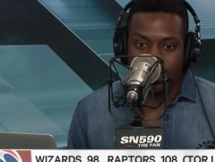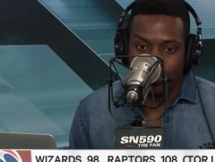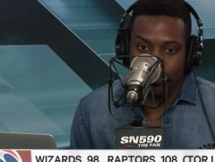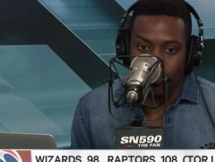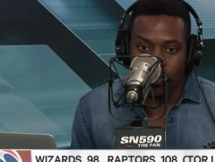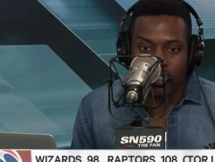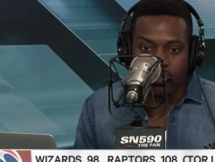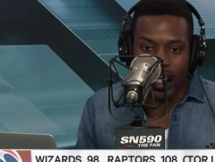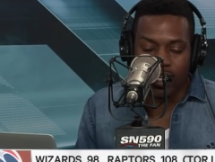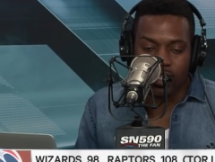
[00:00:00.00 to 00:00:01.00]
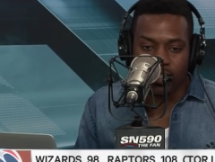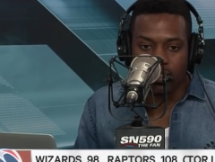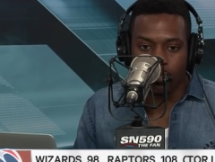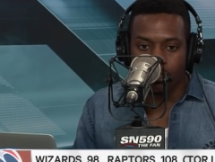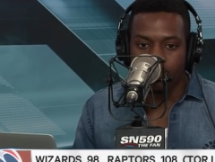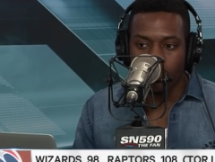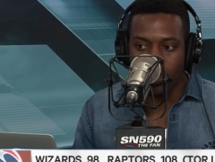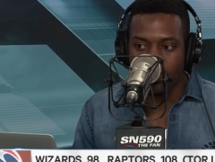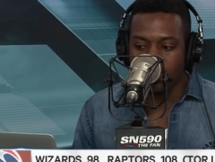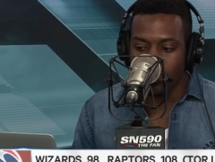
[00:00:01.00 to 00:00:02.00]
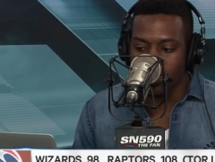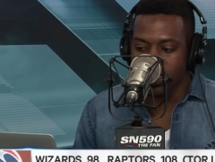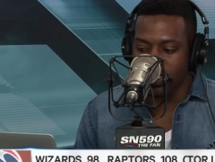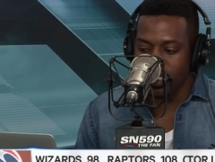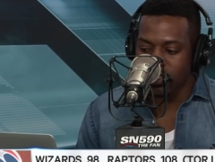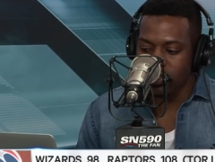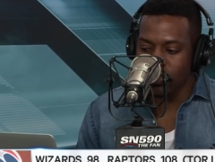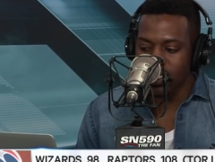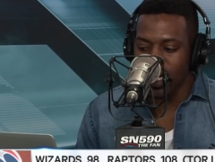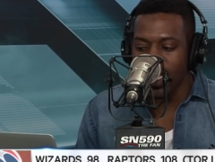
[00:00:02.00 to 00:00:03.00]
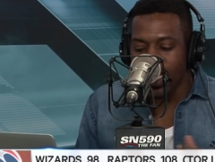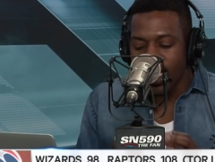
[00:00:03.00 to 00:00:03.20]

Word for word: Morris at, at this point of his career is is a stretch guy.